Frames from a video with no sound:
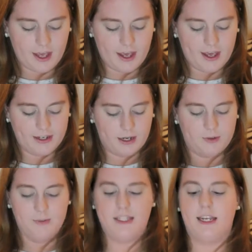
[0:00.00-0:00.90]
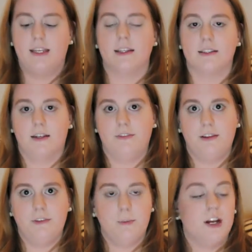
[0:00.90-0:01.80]
And I'm going to be taking this on a
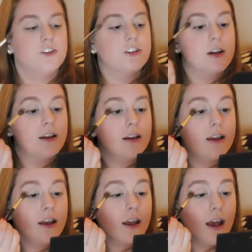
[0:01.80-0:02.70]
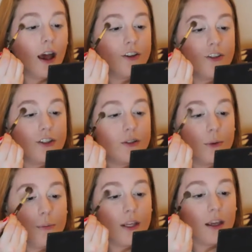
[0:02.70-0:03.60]
fluffy brush and just
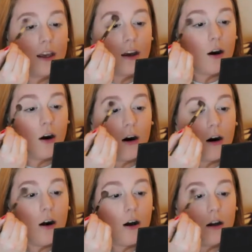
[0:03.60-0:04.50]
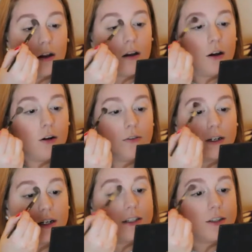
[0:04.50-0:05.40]
sweeping it all over
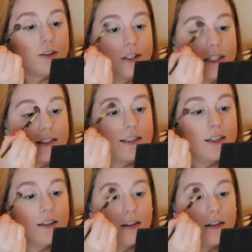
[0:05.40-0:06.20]
in the crease.